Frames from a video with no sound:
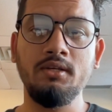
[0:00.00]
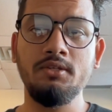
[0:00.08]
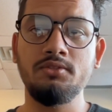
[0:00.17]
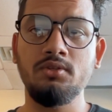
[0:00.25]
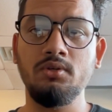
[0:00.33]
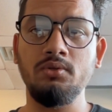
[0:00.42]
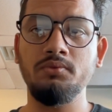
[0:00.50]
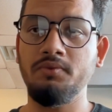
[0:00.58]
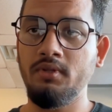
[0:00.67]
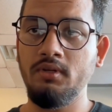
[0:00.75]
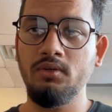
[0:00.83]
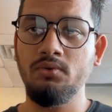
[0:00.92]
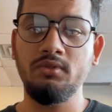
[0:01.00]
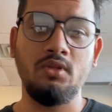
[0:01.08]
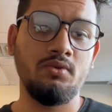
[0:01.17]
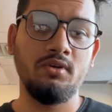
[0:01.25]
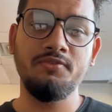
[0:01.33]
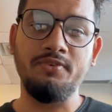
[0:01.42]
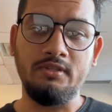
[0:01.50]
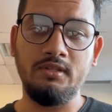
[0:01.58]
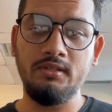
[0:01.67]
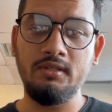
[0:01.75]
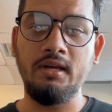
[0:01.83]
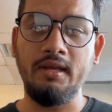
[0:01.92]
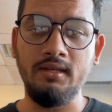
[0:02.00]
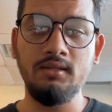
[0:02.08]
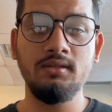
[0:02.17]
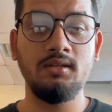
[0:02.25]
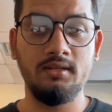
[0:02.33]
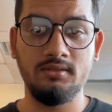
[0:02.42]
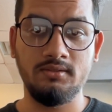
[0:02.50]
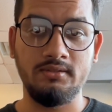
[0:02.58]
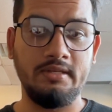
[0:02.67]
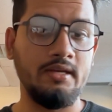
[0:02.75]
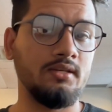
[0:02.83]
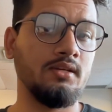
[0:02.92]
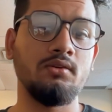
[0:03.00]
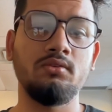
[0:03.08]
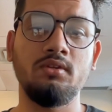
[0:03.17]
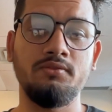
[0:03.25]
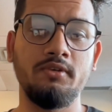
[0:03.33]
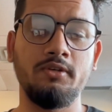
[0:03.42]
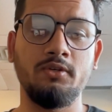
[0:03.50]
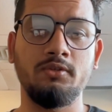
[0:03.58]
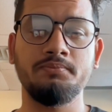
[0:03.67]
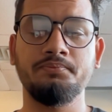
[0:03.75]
So without any further delay, let's get into the video.